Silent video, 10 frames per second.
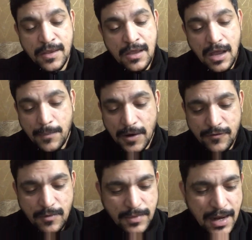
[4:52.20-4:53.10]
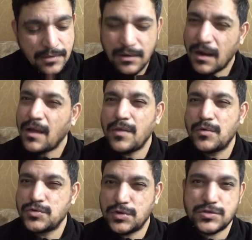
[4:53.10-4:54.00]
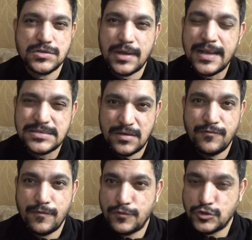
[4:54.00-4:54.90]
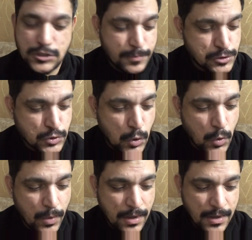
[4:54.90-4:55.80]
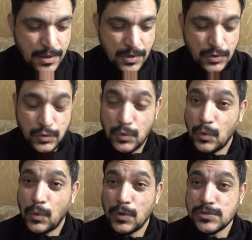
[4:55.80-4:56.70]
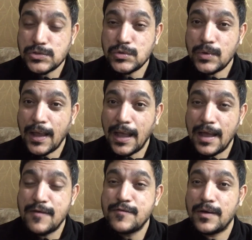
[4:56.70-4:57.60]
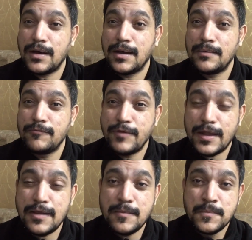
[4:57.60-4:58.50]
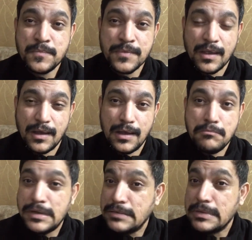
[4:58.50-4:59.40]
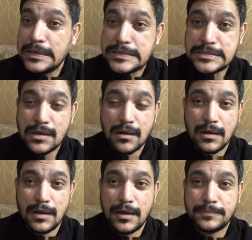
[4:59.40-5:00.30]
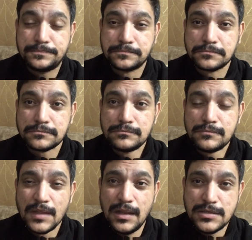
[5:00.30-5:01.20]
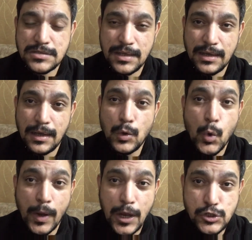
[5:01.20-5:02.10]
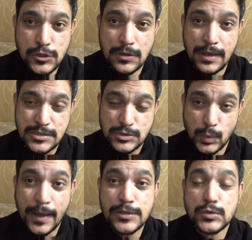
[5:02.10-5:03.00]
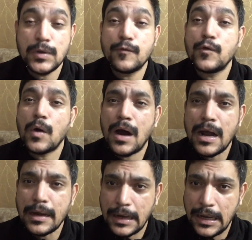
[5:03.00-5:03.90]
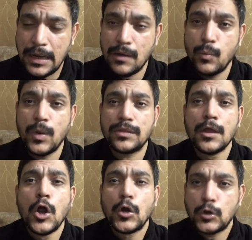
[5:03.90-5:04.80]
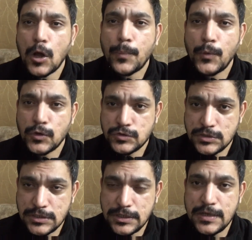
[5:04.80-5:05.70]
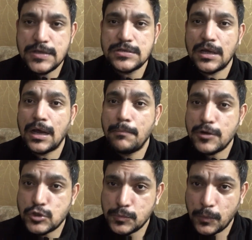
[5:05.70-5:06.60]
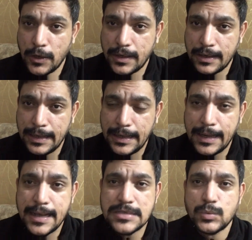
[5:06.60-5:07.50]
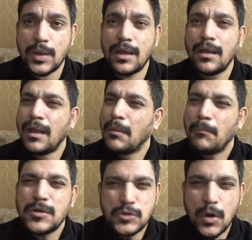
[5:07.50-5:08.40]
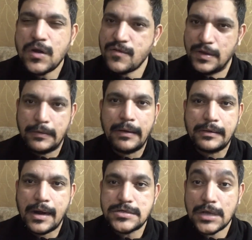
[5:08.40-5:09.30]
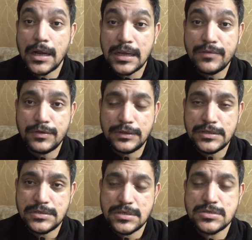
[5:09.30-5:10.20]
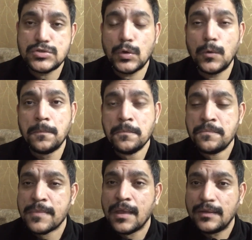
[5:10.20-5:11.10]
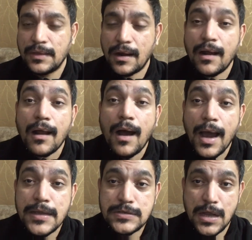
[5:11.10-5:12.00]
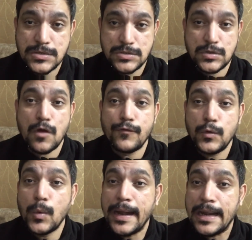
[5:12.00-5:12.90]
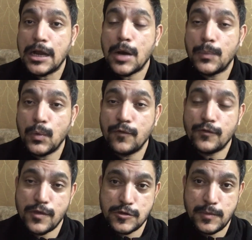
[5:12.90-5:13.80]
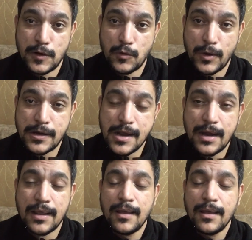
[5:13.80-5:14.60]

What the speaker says: Apart from that, there are other restrictions like 750 CIBIL score. You also have a very minimalistic let's say a location well. So if you are hailing with top-notch cities, metropolitan areas where majority of the credit cards are given these days, so there are high chances of you getting approved for this particular credit card.